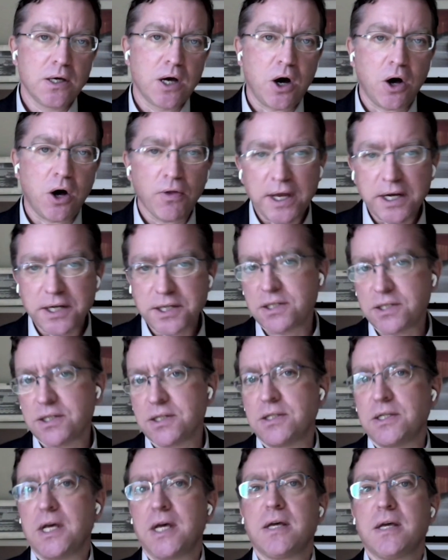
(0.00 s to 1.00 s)
All that is to
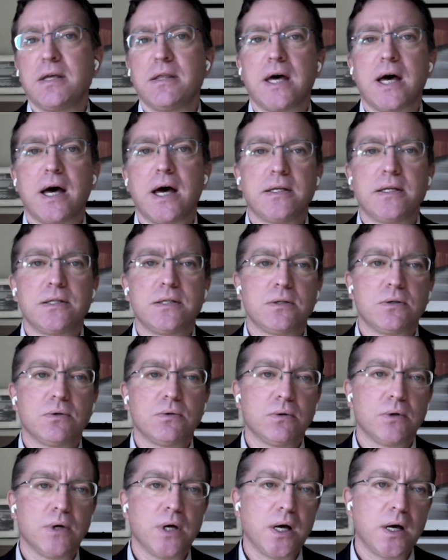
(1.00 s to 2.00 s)
say that
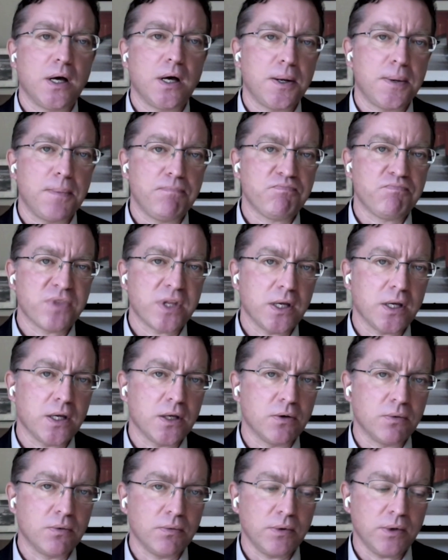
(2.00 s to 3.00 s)

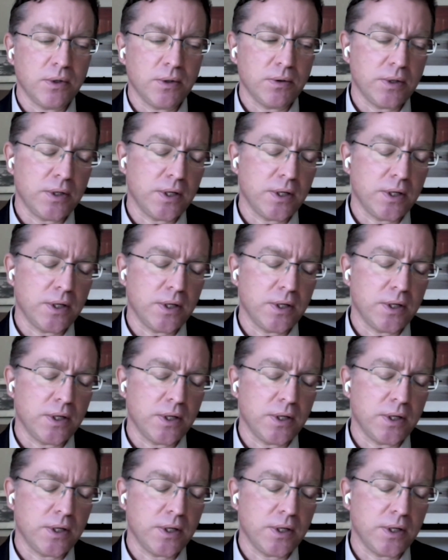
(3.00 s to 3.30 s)
until